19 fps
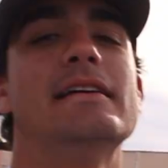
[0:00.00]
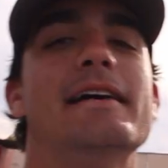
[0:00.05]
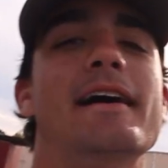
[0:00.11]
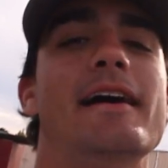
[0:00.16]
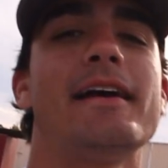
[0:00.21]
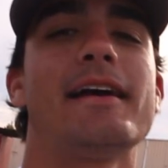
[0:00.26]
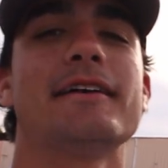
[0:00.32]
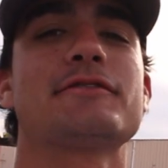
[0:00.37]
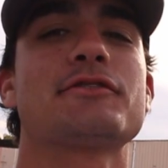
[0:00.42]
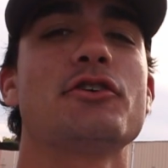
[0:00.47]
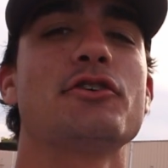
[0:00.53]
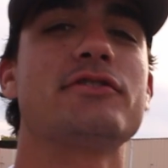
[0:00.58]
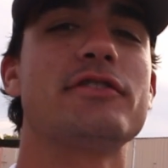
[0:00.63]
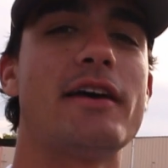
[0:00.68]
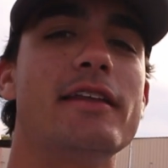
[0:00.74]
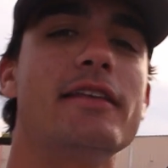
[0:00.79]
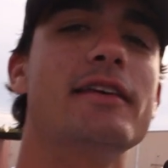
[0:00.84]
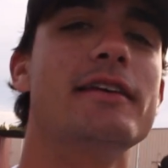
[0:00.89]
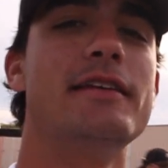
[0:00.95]
Hey guys and girls,
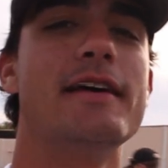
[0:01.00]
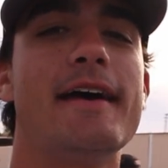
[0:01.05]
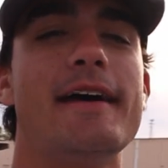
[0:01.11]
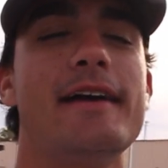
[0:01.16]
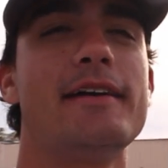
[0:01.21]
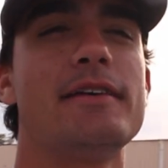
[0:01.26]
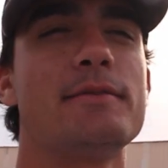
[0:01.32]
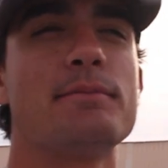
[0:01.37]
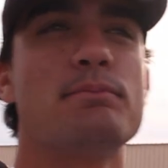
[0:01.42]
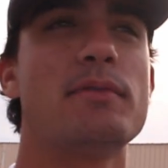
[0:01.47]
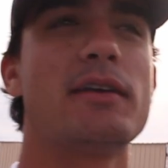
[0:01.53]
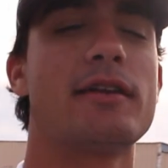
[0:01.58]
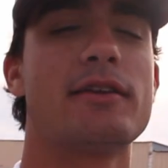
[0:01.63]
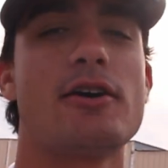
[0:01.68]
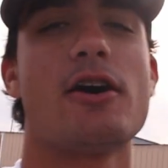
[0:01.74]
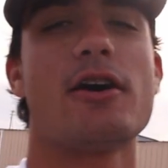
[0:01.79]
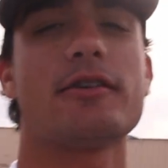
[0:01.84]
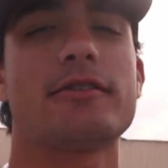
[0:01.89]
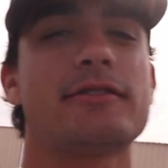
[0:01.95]
end of the day, me and
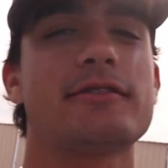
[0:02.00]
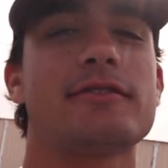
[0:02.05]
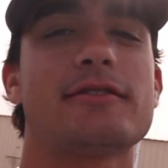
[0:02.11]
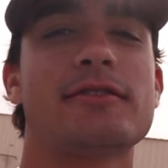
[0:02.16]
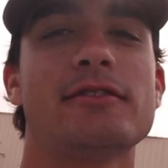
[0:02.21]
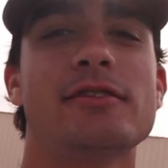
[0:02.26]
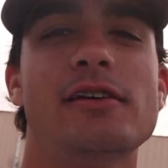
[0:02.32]
Knox